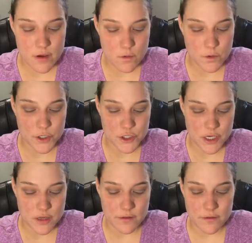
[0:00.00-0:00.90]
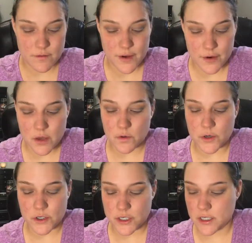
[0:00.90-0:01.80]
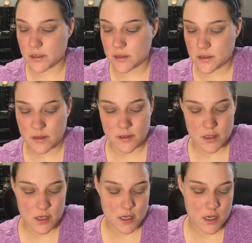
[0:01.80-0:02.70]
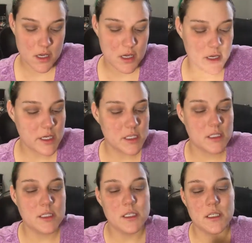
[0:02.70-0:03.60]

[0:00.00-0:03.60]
Very orangey, very orangey. And